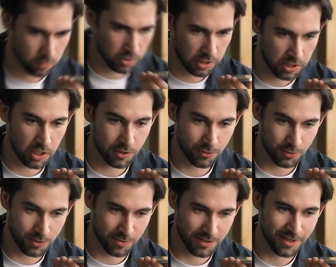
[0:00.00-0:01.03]
Imagine a
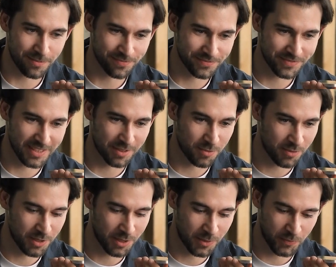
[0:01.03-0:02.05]
world where your digital
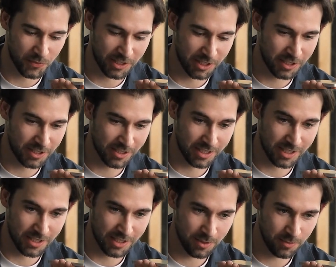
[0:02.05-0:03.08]
assistant doesn't live